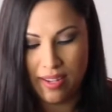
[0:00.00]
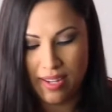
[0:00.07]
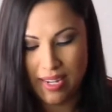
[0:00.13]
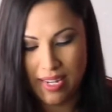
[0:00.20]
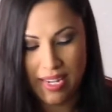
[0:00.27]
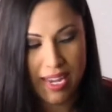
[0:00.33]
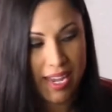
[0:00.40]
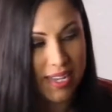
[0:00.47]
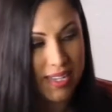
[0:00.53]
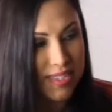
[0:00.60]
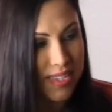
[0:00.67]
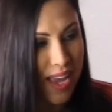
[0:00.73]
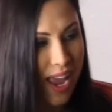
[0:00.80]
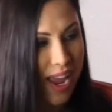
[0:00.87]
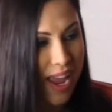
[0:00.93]
Yes,
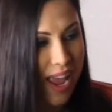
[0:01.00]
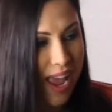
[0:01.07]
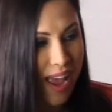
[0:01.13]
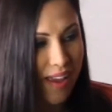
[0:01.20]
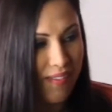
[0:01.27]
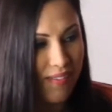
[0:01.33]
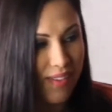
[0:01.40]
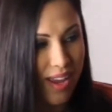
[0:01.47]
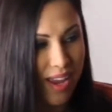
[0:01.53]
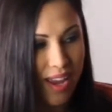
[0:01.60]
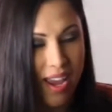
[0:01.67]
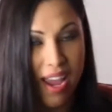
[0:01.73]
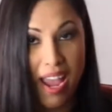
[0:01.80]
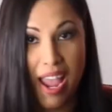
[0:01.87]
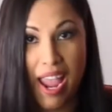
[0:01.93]
I have
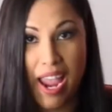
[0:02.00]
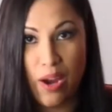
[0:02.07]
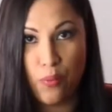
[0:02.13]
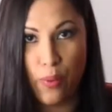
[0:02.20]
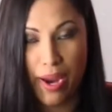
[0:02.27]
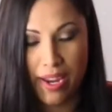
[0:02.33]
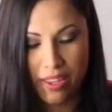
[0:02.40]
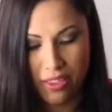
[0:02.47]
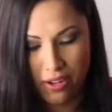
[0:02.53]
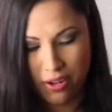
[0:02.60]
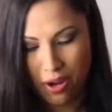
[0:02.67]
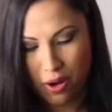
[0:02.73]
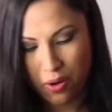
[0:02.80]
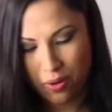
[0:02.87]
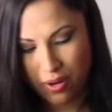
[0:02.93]
a regular
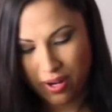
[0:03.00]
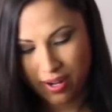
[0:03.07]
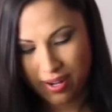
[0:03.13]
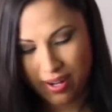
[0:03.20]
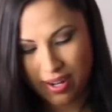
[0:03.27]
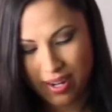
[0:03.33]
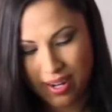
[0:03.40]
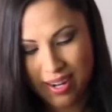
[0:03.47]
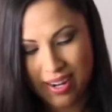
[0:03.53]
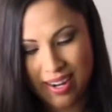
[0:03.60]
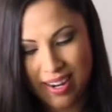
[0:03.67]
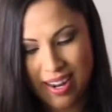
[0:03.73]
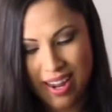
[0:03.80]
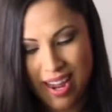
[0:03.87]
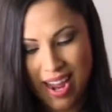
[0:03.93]
Coke
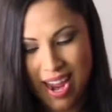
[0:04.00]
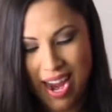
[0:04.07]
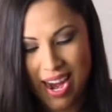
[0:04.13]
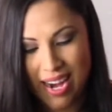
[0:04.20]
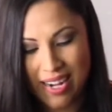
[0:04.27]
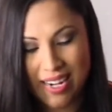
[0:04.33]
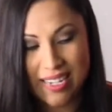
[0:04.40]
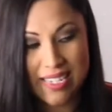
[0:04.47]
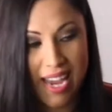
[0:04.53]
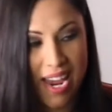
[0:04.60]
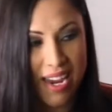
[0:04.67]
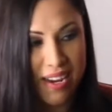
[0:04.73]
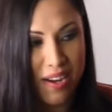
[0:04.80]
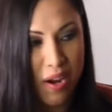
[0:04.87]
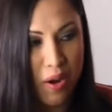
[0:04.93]
and a
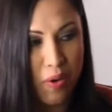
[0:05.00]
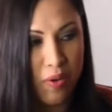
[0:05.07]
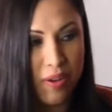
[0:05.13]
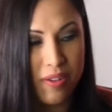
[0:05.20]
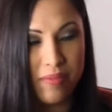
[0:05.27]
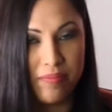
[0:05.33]
Diet Coke.